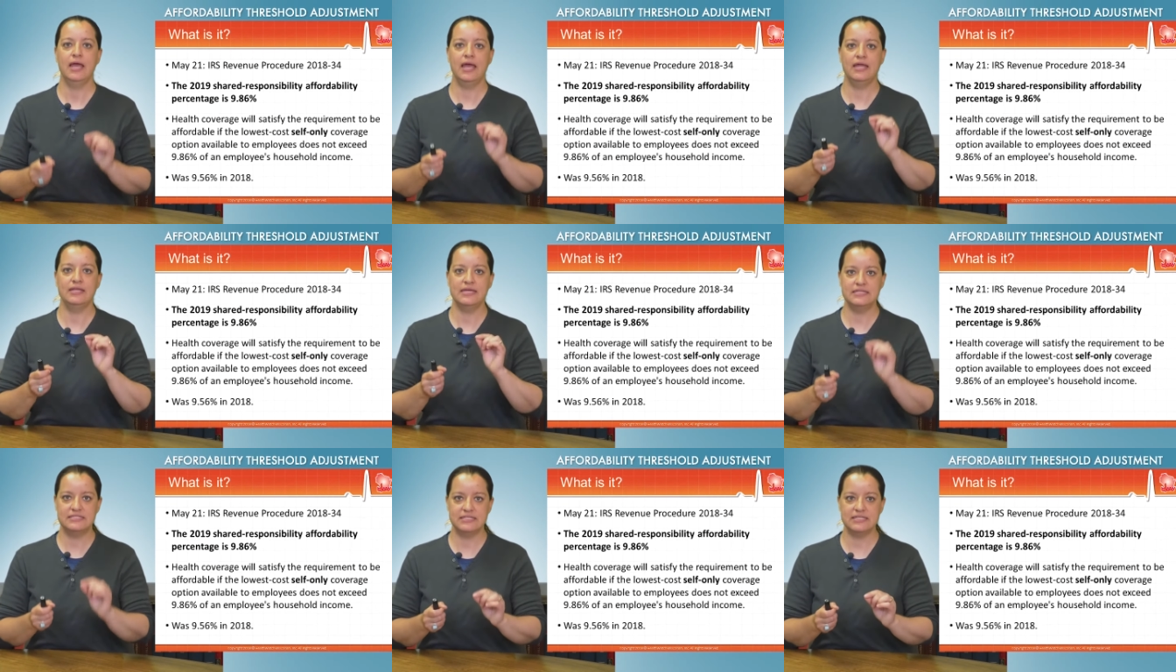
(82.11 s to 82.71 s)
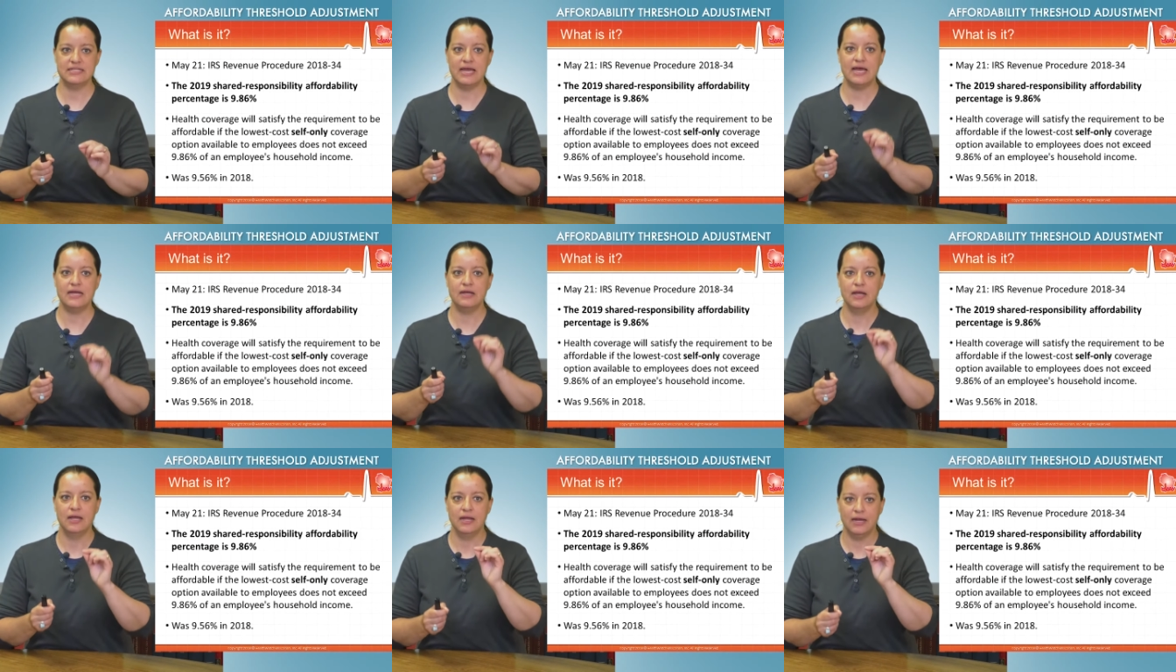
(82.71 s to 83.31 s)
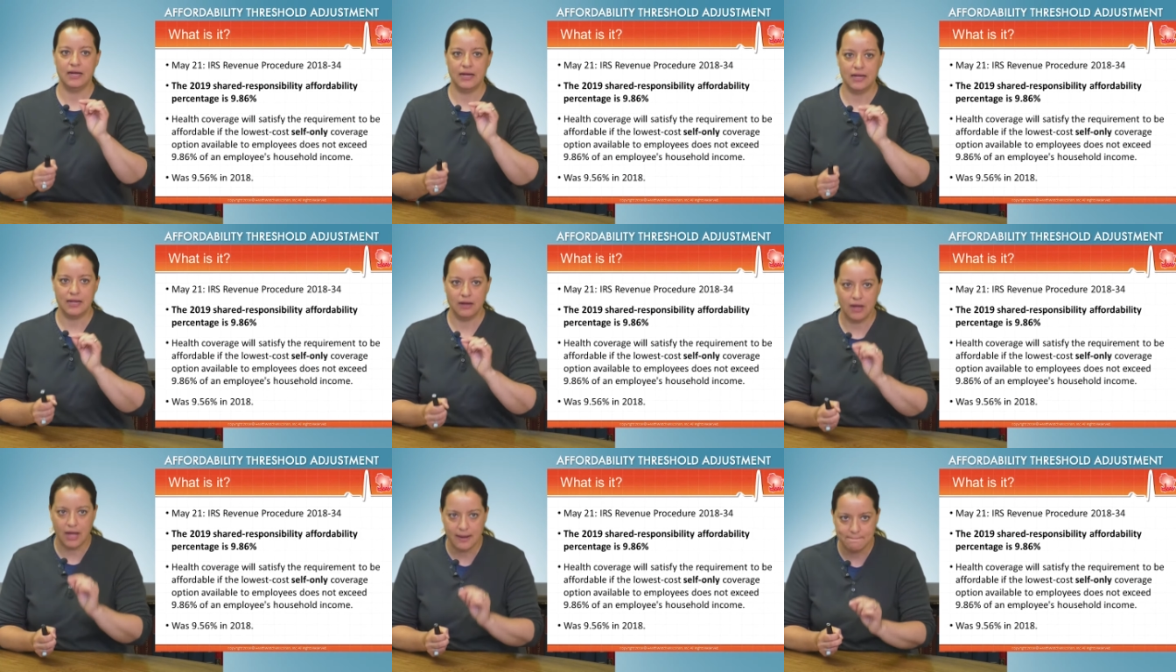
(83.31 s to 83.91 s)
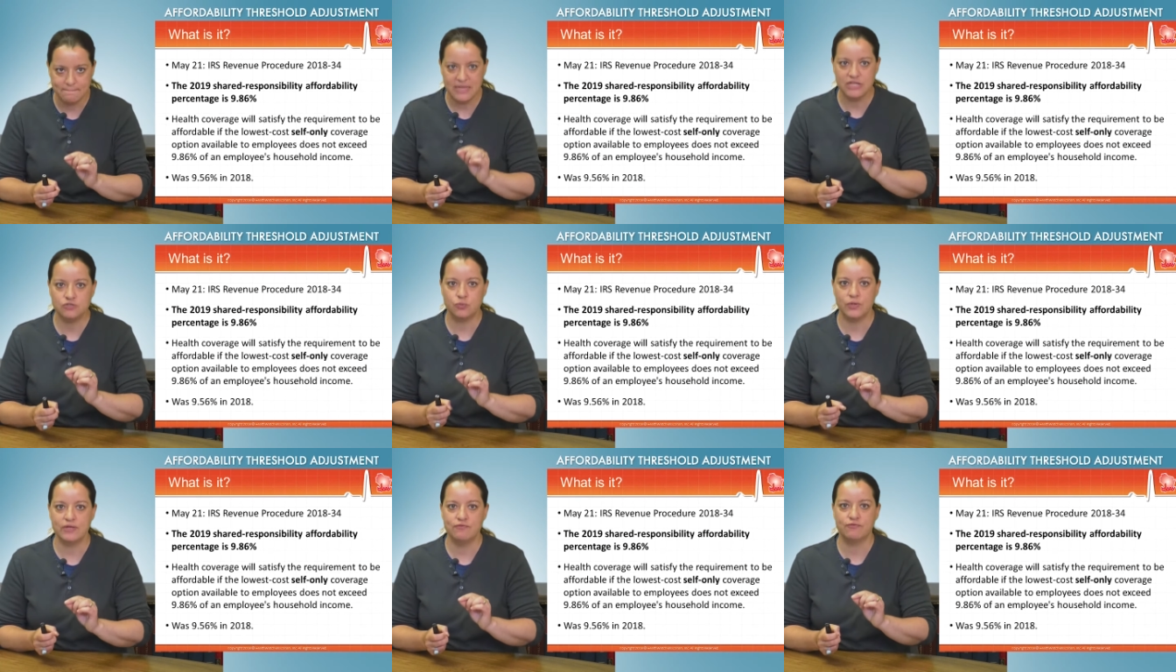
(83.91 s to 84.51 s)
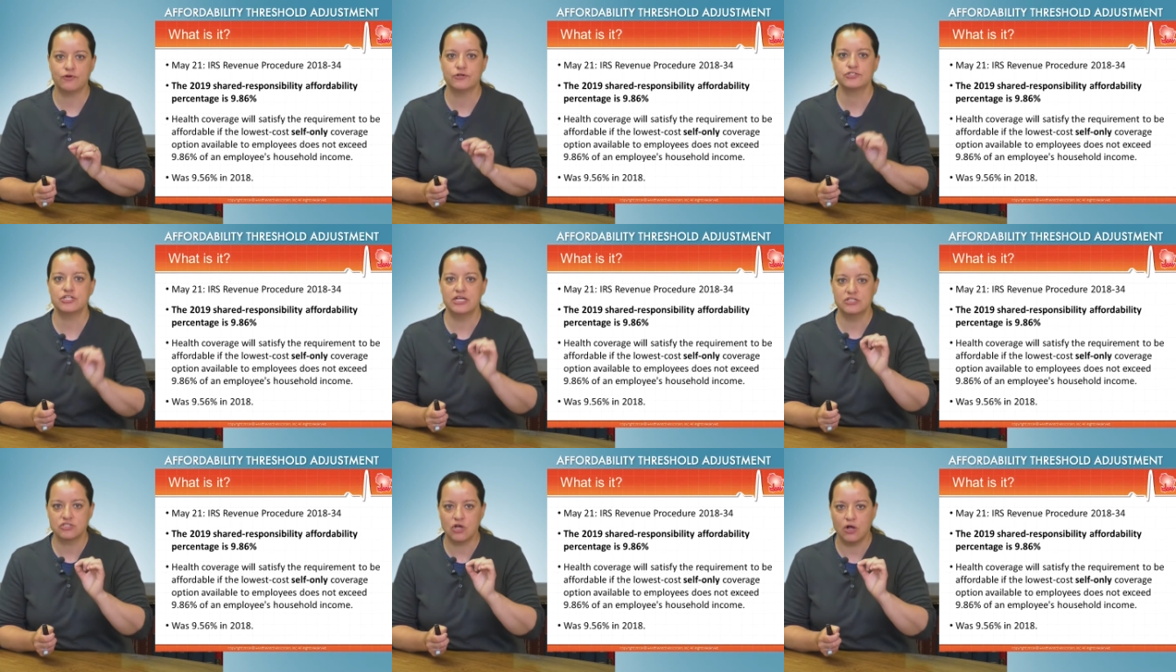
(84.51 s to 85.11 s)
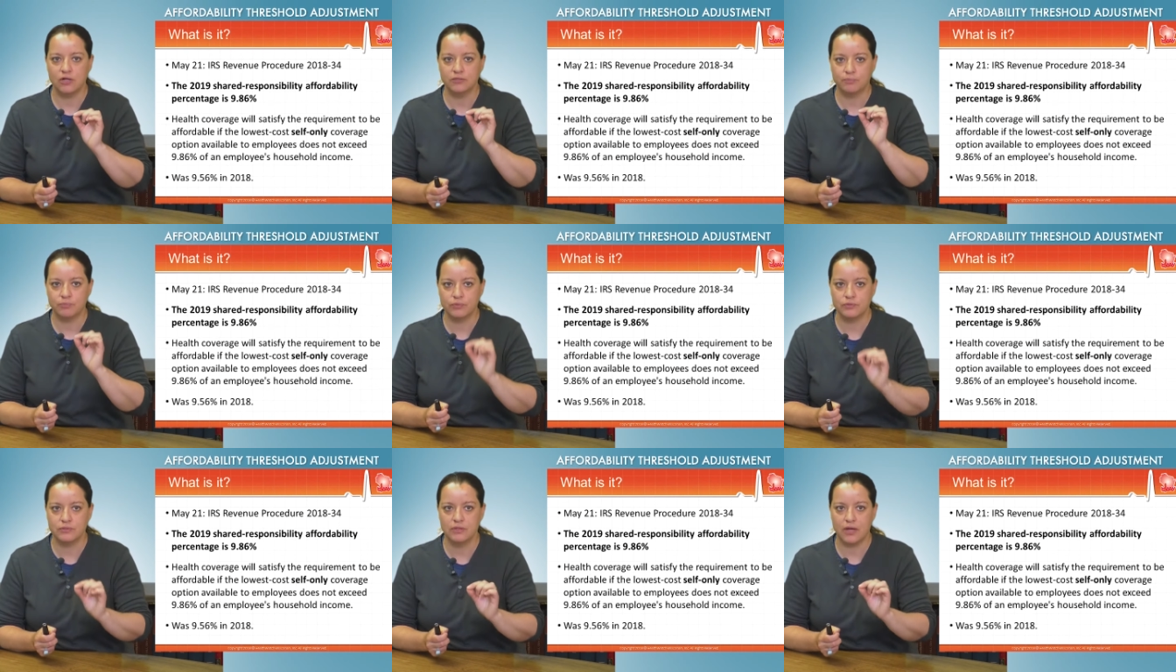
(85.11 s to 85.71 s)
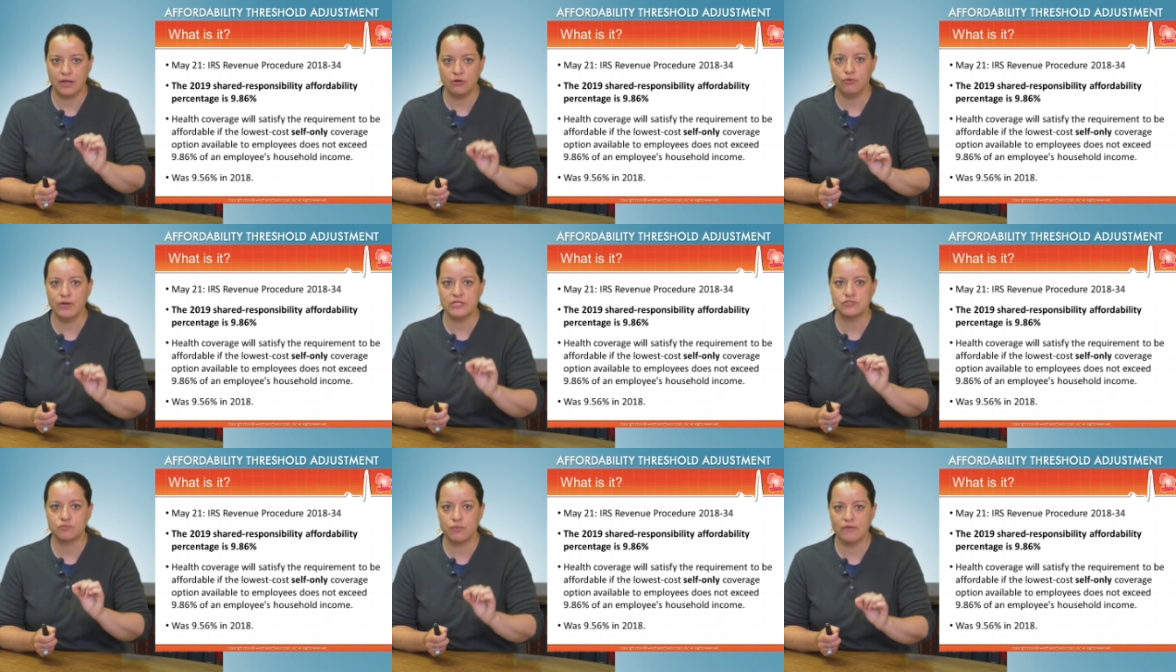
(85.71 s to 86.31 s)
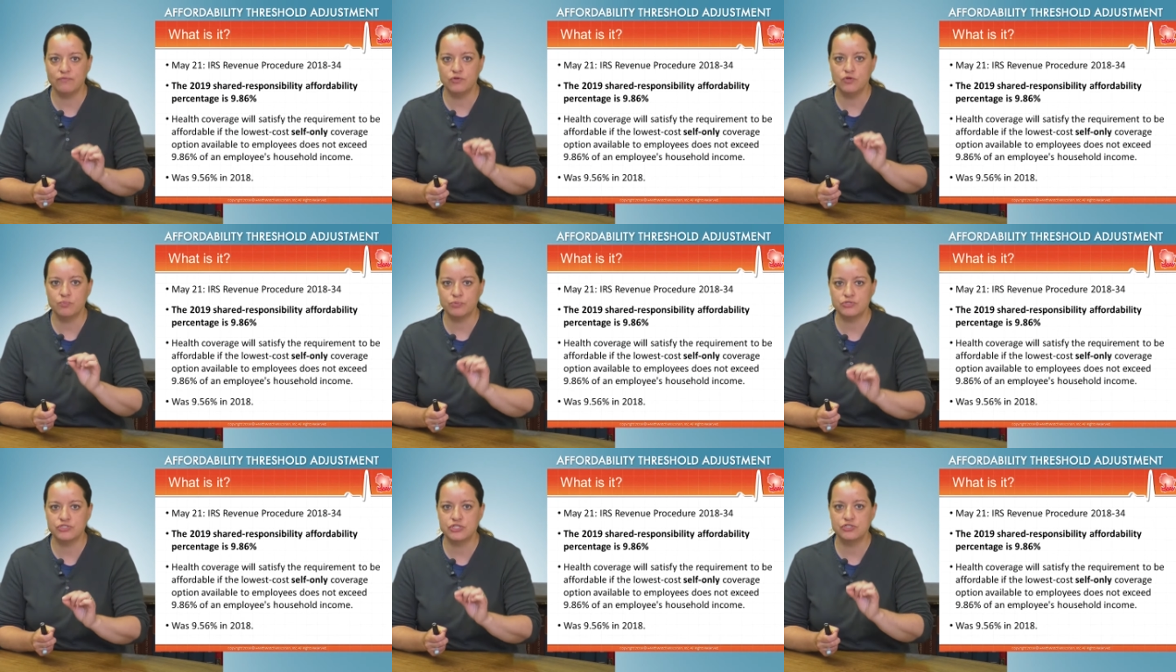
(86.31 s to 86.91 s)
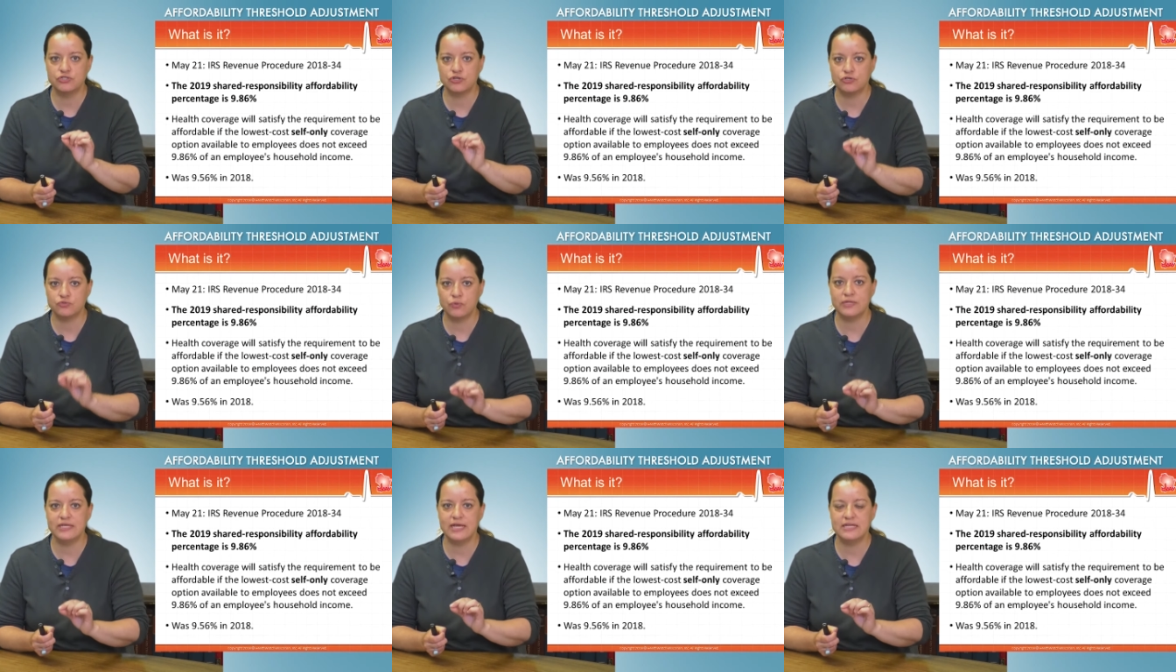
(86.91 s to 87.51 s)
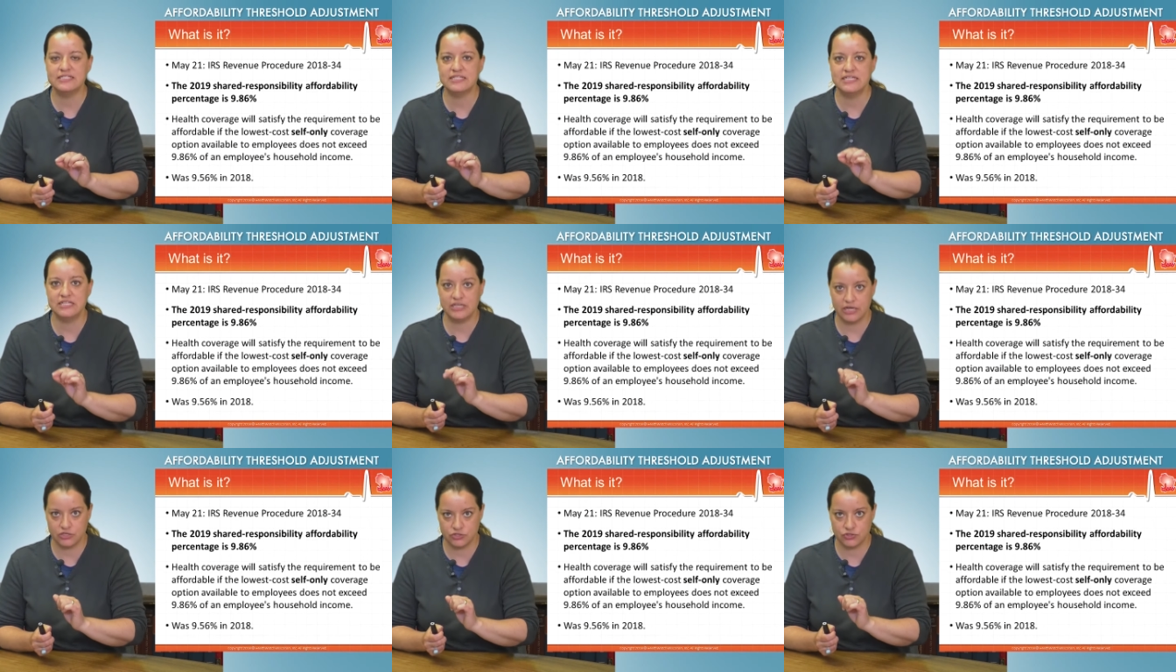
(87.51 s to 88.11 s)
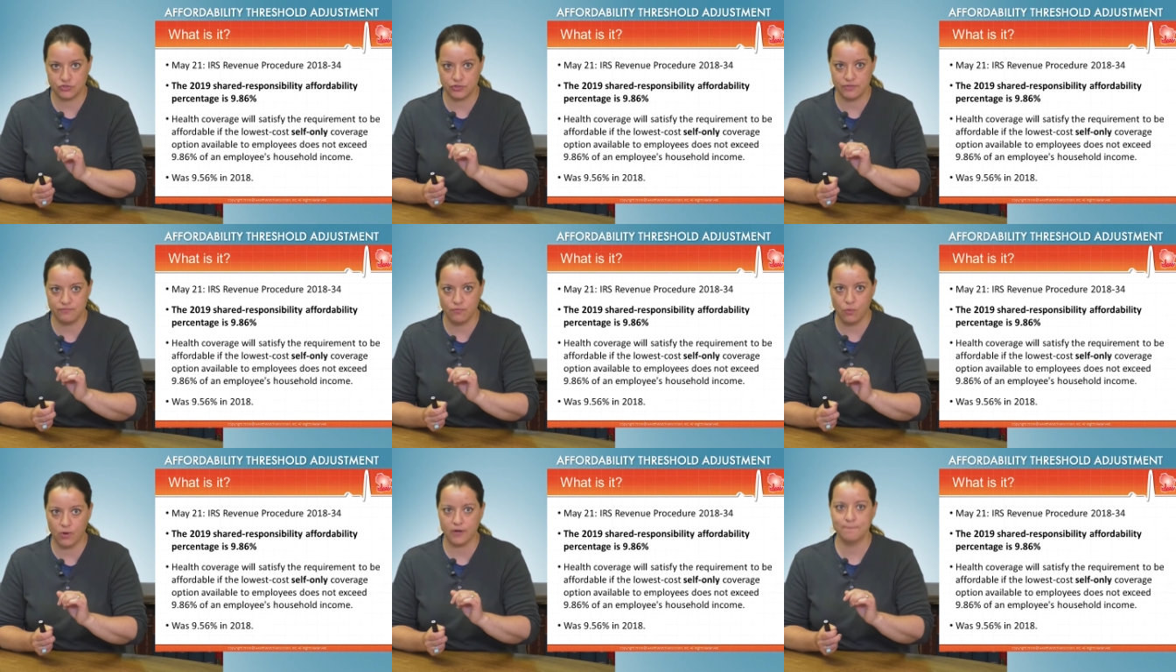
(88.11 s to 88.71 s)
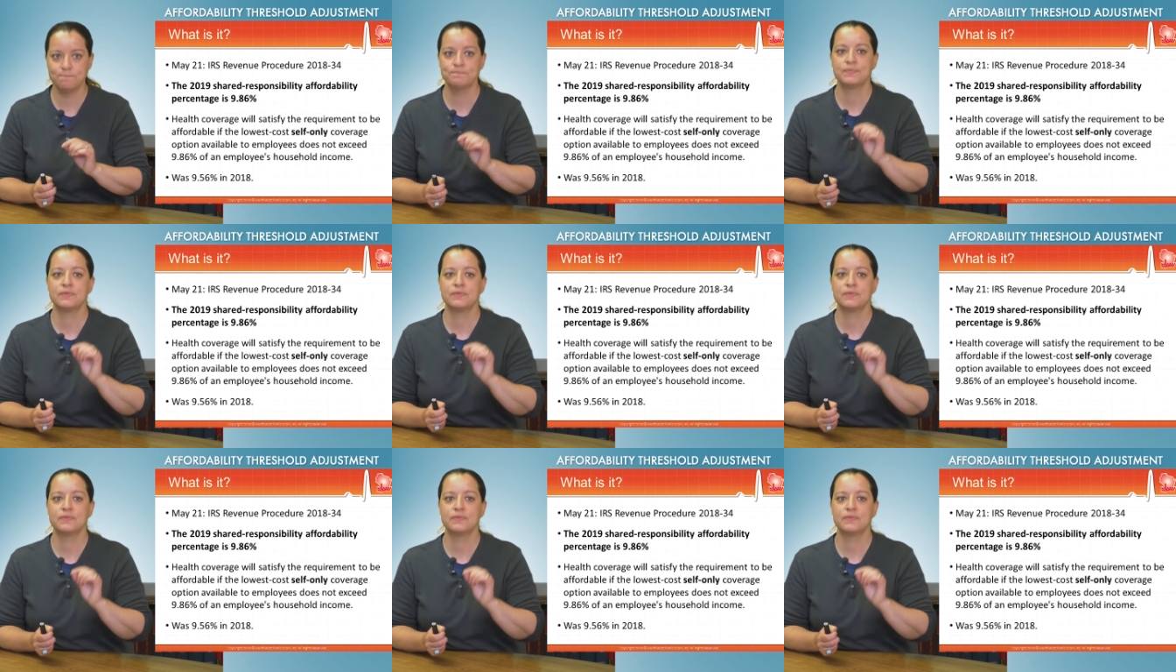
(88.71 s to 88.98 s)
and they did that on May 21st, it's called IRS Revenue Procedure 2018-34,